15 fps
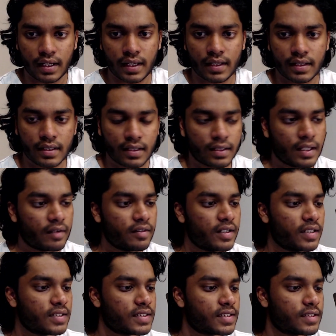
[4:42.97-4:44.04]
And there
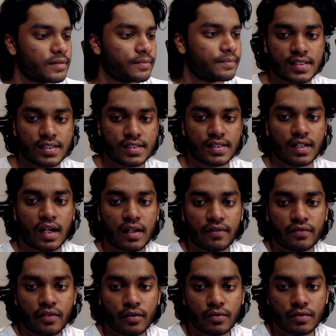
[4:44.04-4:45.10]
it is. This is the
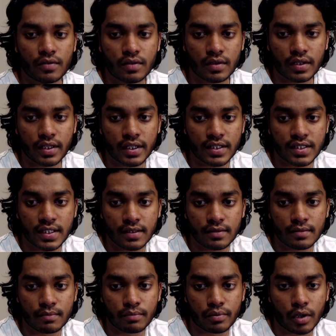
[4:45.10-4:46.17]
iPhone
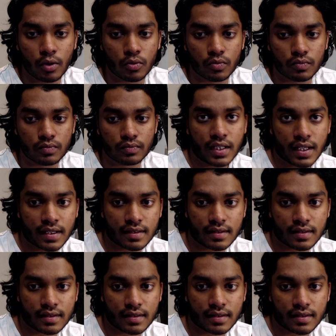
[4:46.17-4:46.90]
13 Pro. Look at